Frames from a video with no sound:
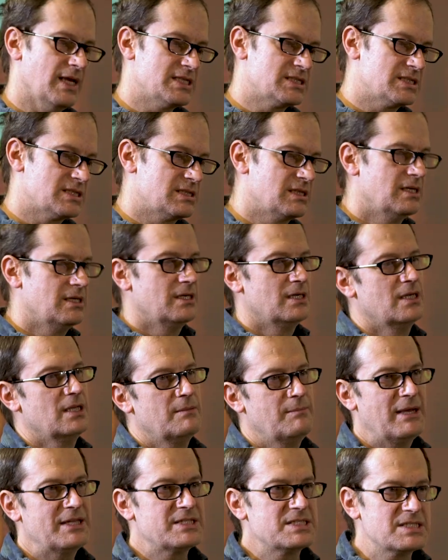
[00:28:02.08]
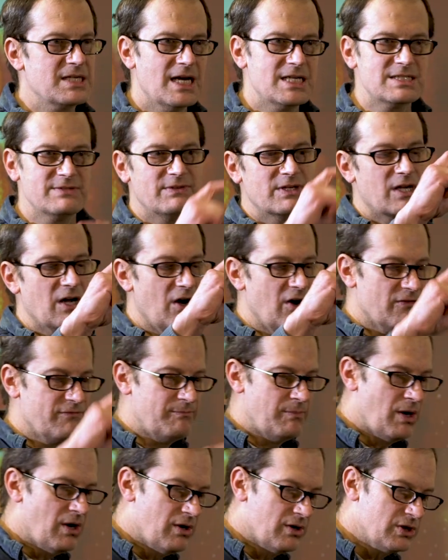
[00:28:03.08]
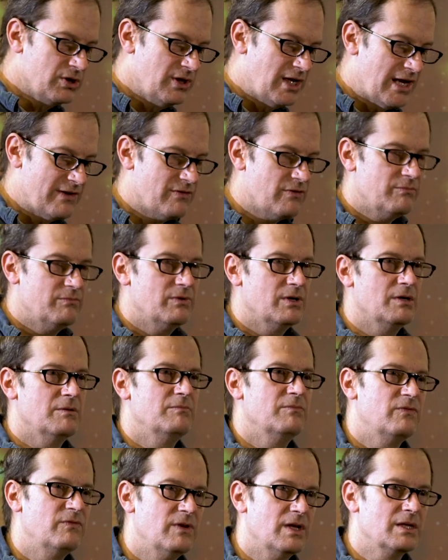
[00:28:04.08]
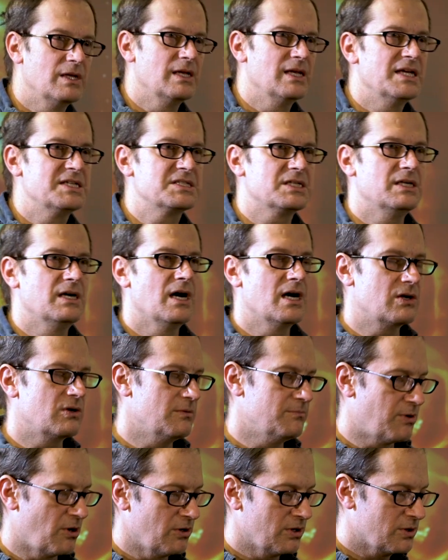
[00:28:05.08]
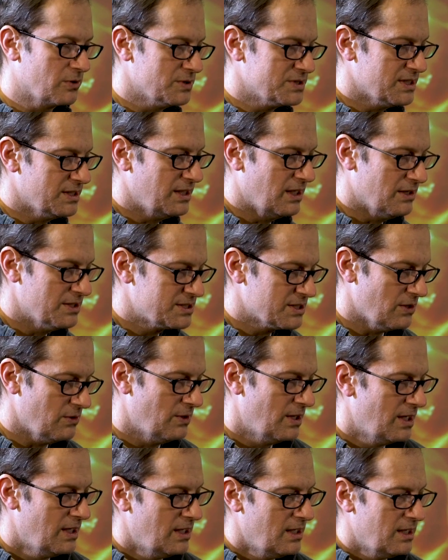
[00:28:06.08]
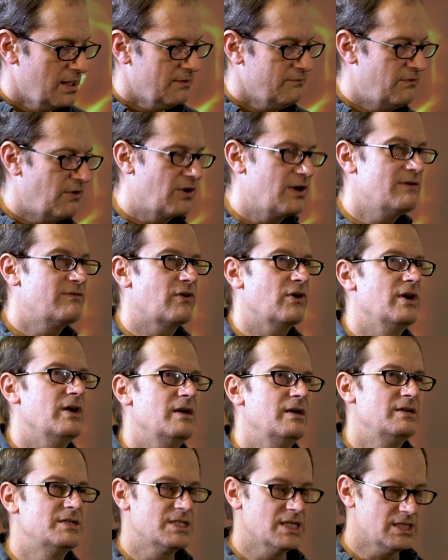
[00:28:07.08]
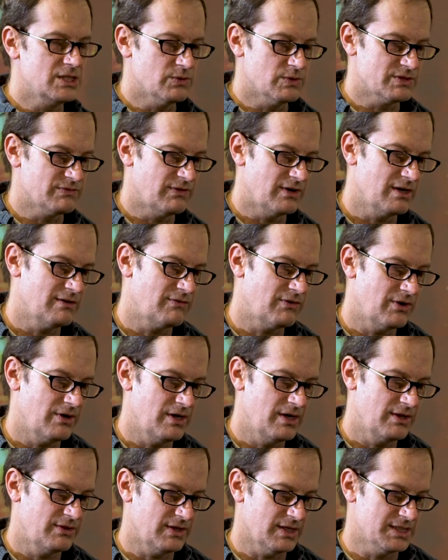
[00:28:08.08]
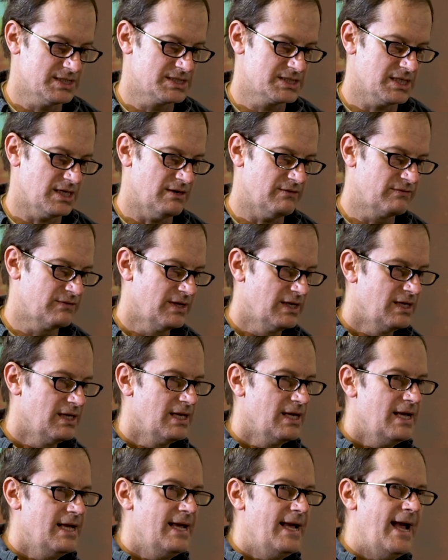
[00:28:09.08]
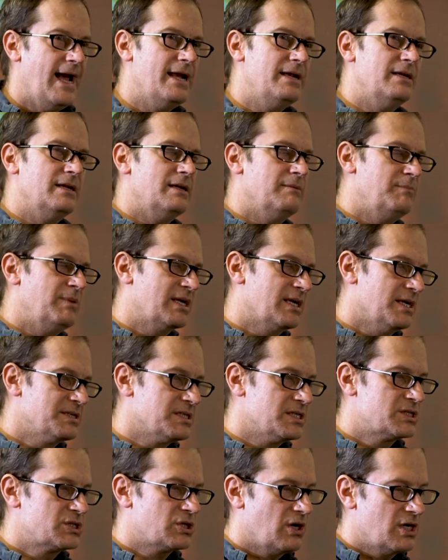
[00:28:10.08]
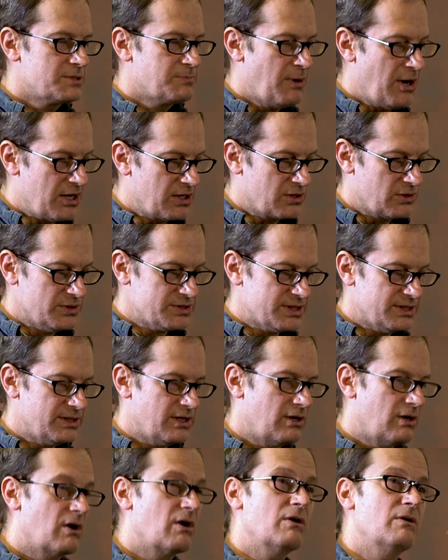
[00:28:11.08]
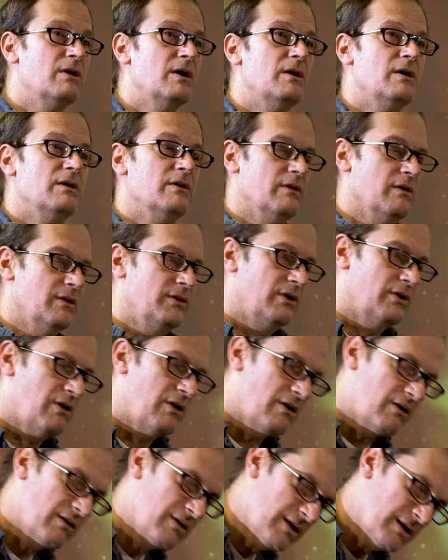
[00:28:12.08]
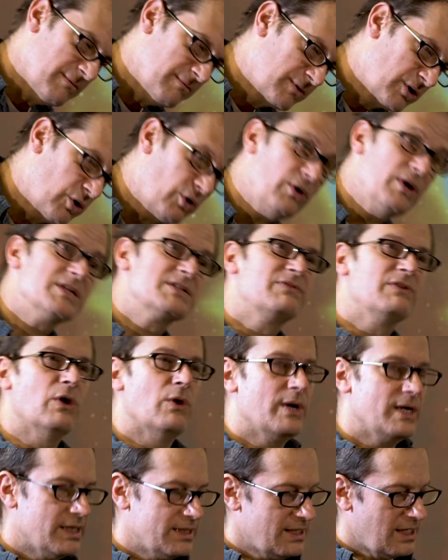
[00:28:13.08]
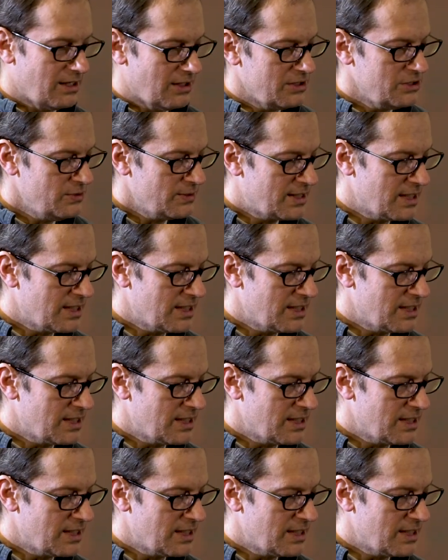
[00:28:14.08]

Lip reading: that's about the size of a golf ball. You'd have a little less than 100 particles in there. So very, very tenuous, very, very thin stuff. And because it's charged particles and there are currents flowing in there, you